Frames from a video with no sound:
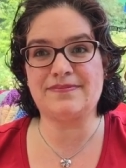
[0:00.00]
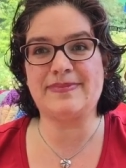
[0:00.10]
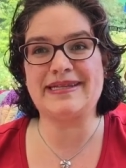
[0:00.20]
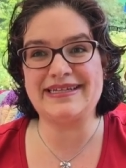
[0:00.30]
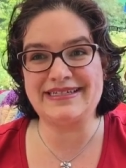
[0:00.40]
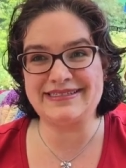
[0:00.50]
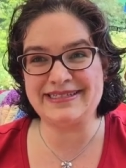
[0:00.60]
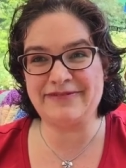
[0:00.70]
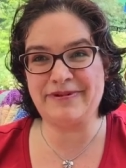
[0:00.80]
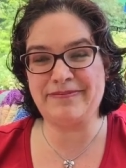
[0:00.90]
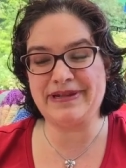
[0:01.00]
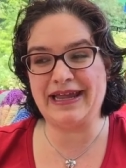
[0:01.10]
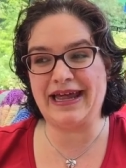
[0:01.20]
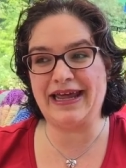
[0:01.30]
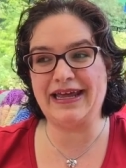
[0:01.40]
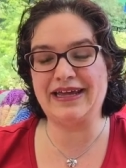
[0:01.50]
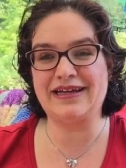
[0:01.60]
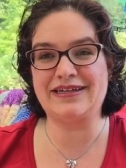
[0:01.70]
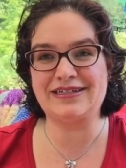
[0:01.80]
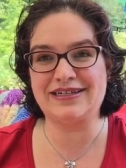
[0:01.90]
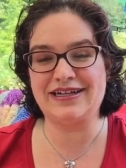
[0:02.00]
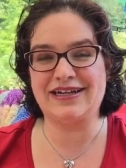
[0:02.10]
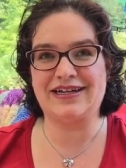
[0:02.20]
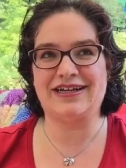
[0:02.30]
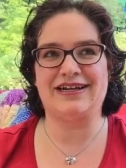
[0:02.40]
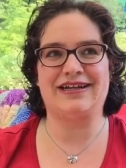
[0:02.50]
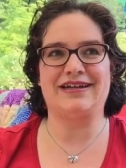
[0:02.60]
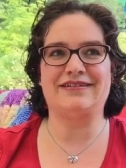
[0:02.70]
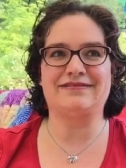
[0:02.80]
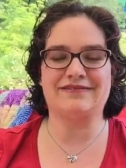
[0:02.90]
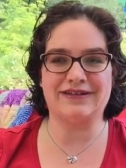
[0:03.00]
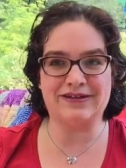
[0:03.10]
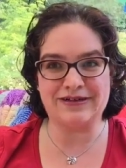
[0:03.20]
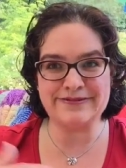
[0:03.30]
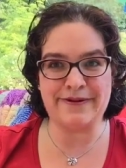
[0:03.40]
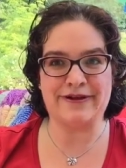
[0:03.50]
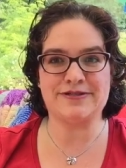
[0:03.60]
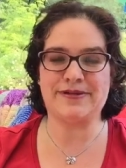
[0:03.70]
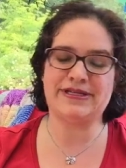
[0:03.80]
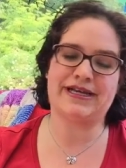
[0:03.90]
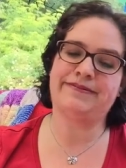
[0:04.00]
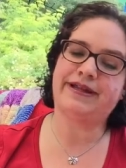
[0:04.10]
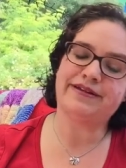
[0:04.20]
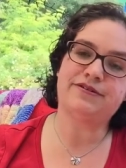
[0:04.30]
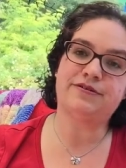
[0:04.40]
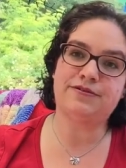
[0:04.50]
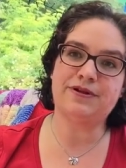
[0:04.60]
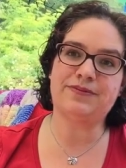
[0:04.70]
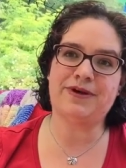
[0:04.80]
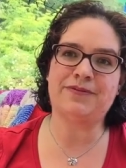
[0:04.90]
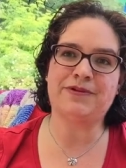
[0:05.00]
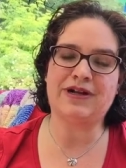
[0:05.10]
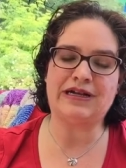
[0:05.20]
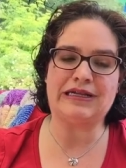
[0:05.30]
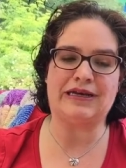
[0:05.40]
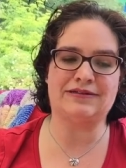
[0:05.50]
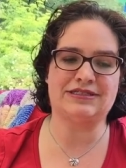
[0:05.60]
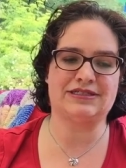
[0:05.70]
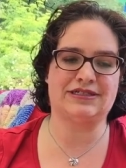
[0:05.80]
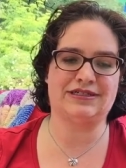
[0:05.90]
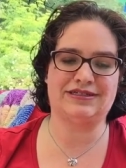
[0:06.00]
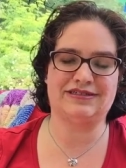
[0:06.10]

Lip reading: please, can we play? And, you know, as parents, we're kind of like, no, come on, we're not allowed to.